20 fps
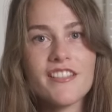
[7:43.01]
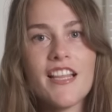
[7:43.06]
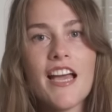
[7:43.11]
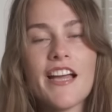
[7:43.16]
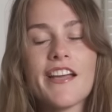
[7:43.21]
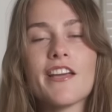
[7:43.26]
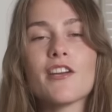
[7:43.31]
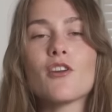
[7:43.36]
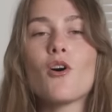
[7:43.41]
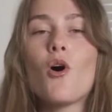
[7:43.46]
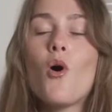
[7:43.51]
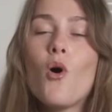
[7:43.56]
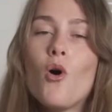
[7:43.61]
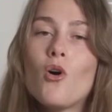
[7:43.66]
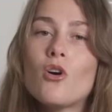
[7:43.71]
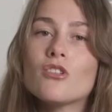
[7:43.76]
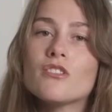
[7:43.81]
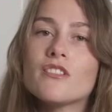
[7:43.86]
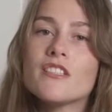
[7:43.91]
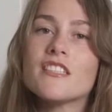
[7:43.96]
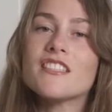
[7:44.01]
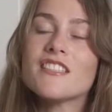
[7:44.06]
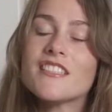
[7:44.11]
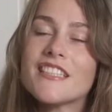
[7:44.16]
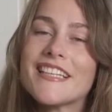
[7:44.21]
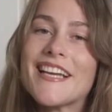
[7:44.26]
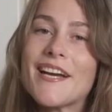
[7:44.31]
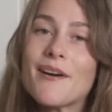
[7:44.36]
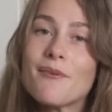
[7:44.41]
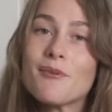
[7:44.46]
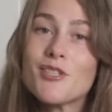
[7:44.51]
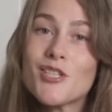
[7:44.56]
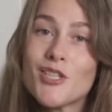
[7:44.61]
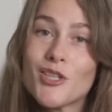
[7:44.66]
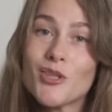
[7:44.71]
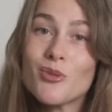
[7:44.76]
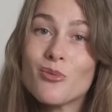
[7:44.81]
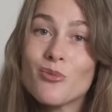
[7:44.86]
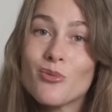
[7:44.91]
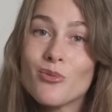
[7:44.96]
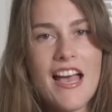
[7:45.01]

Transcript: that can hold the CO2.